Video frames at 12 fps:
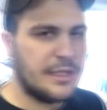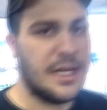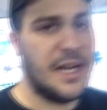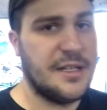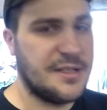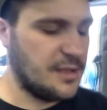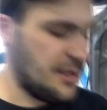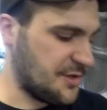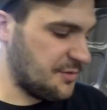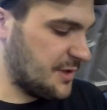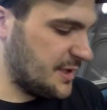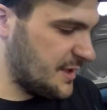Kind of sucks
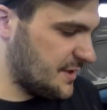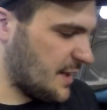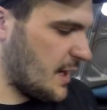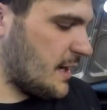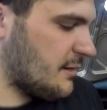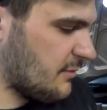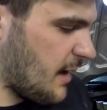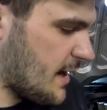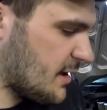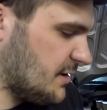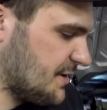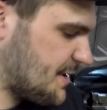with these
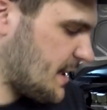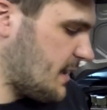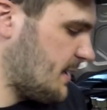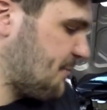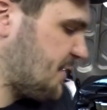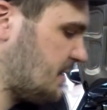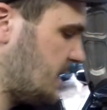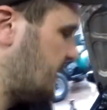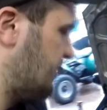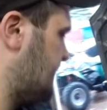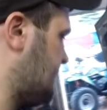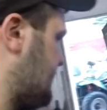radical setups like
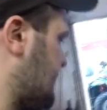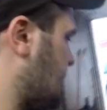this.